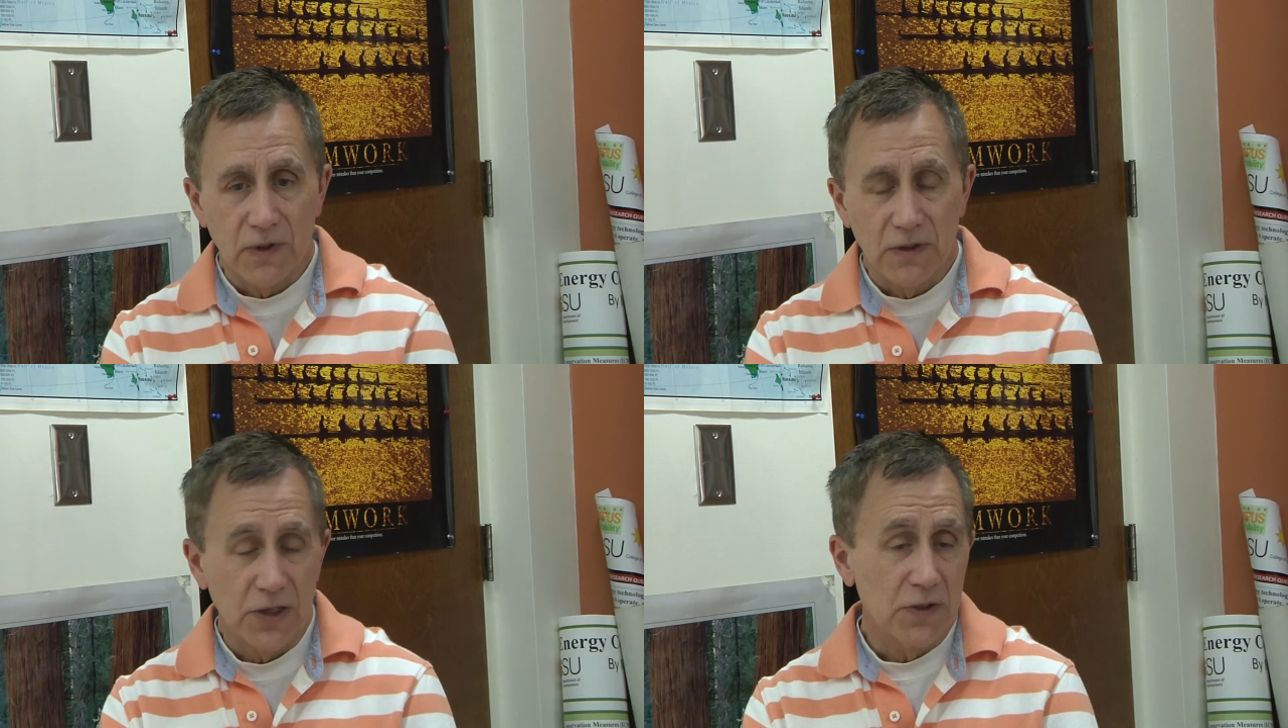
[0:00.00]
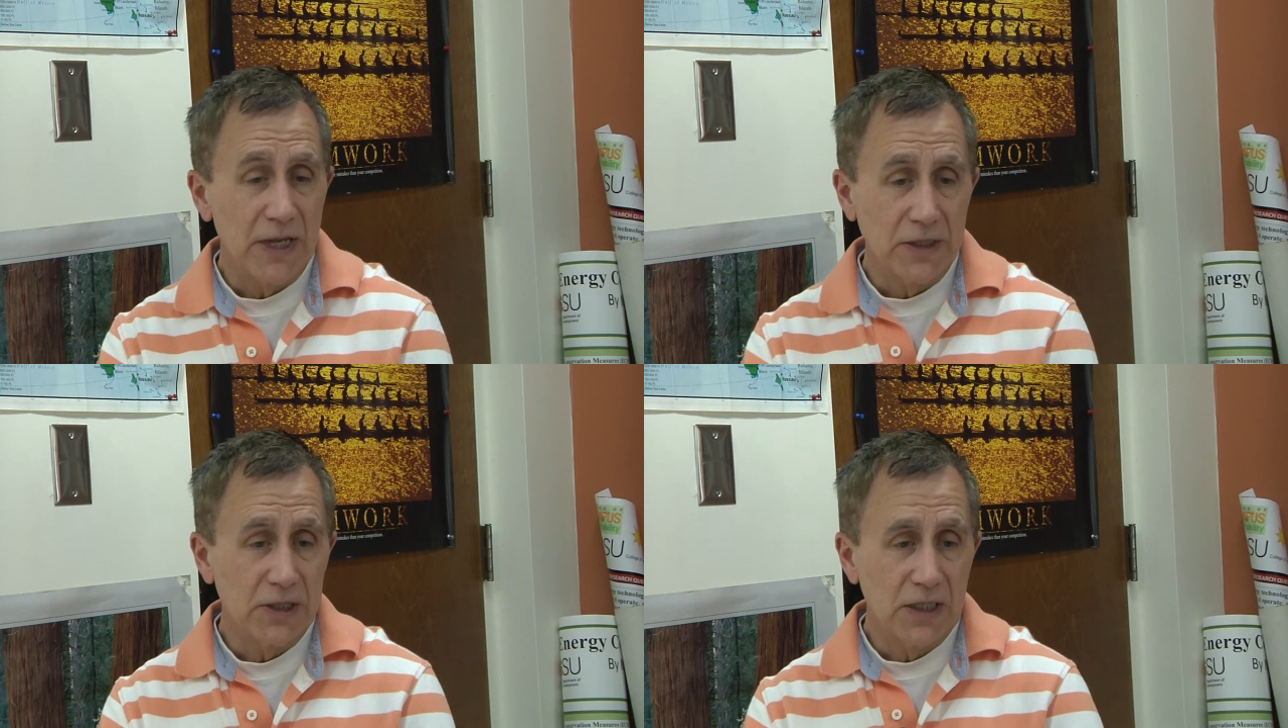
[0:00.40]
Dr.
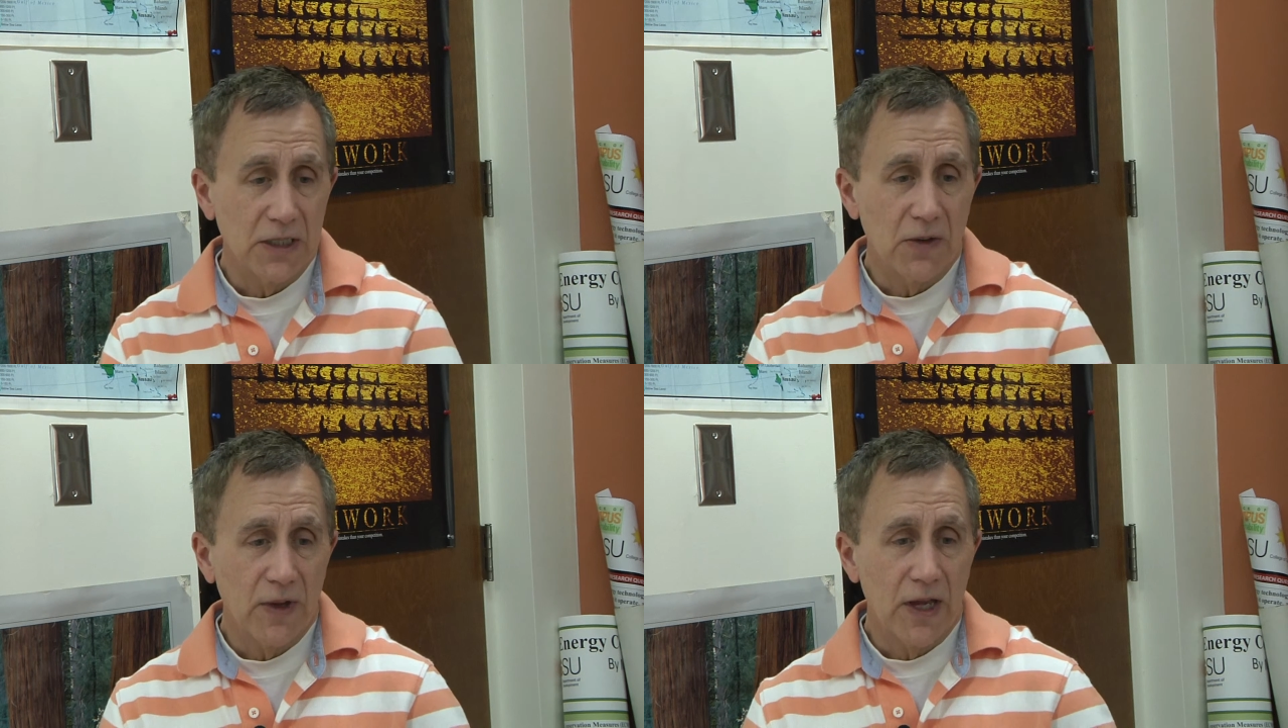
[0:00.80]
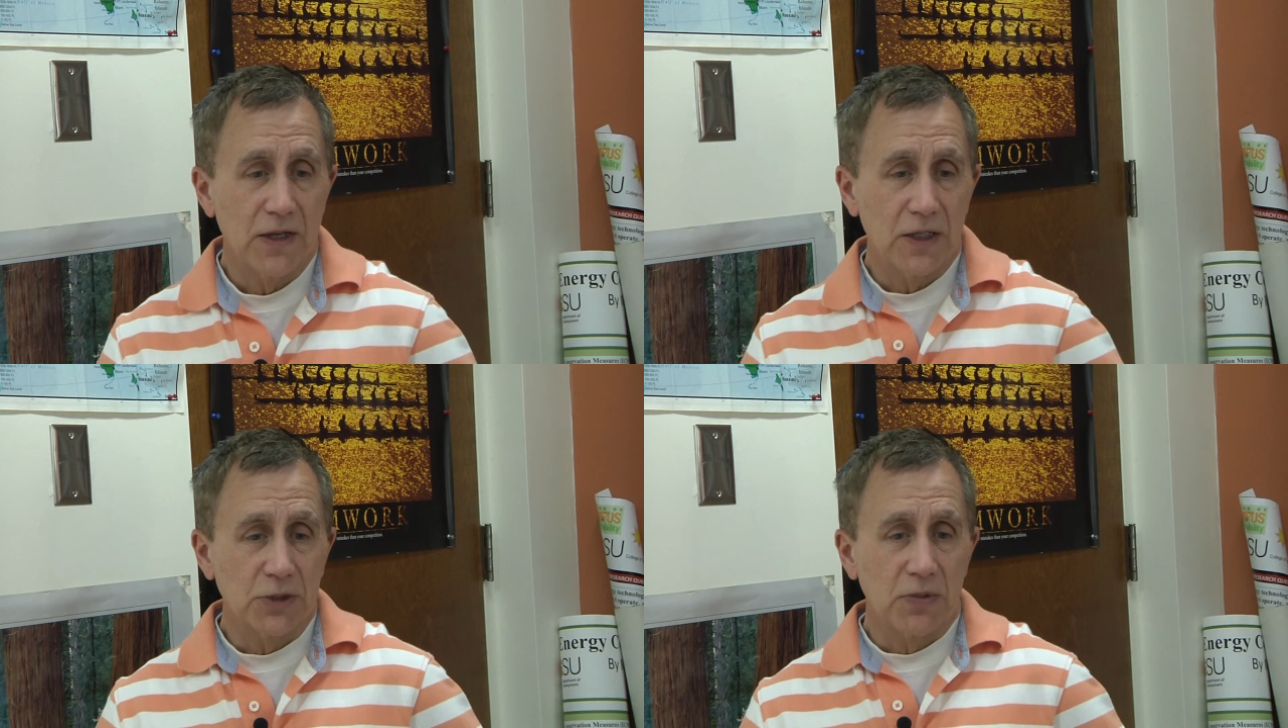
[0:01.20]
Mazie,
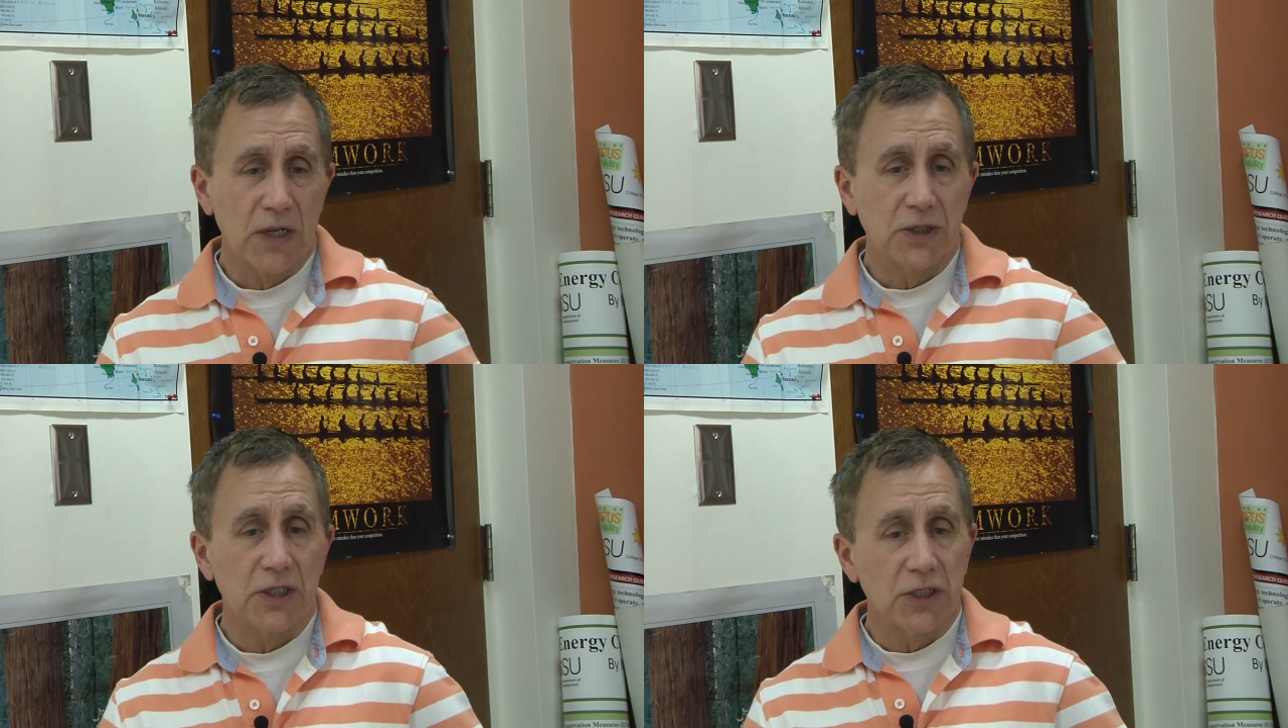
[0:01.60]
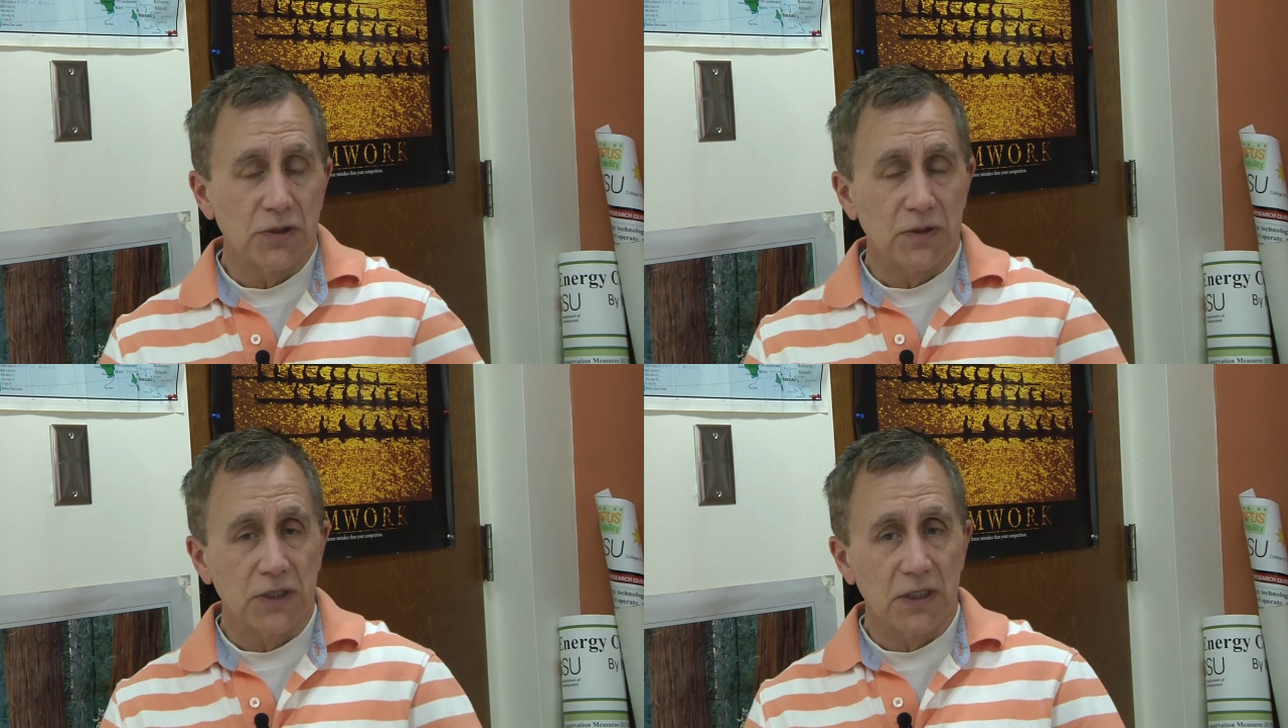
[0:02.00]
had expressed an
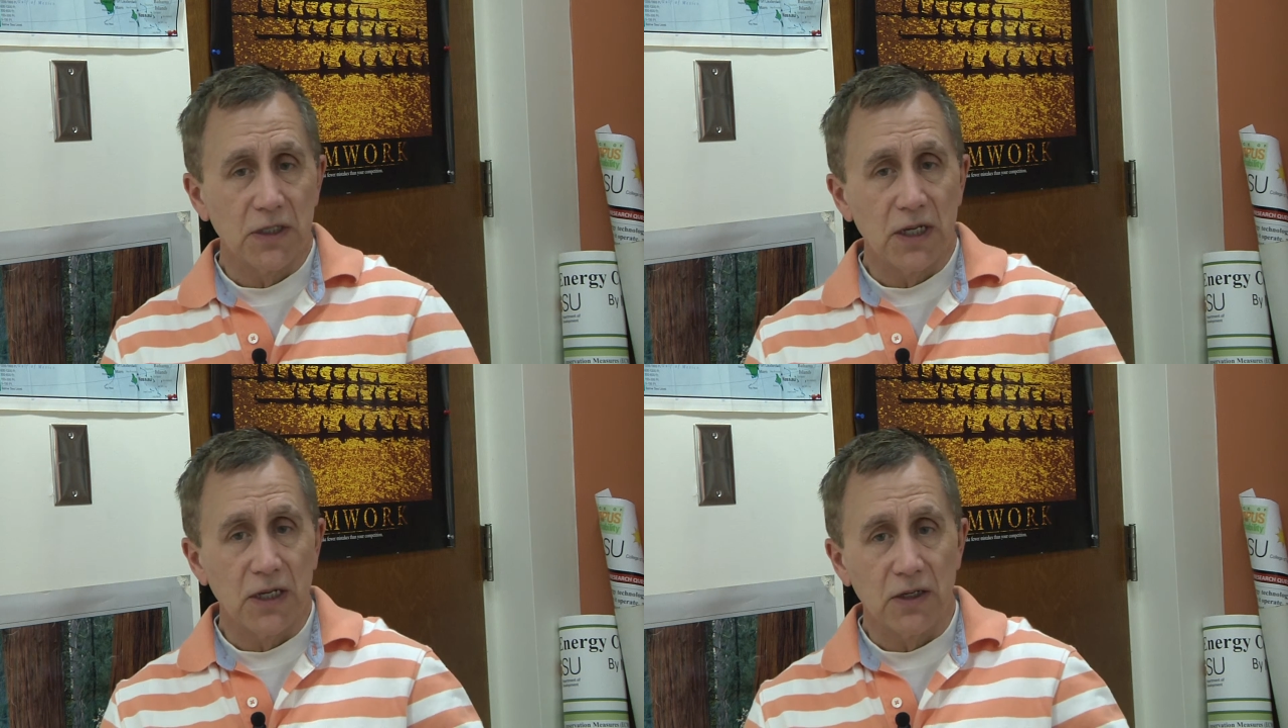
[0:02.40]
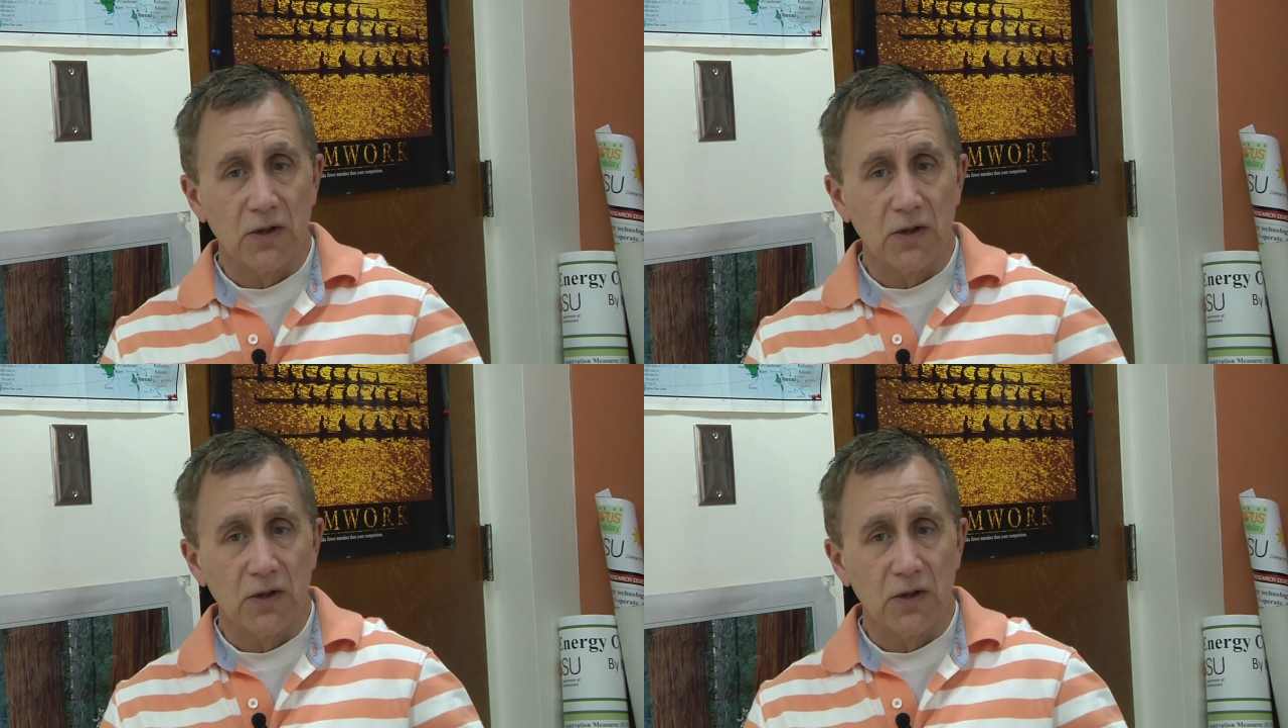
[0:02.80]
interest in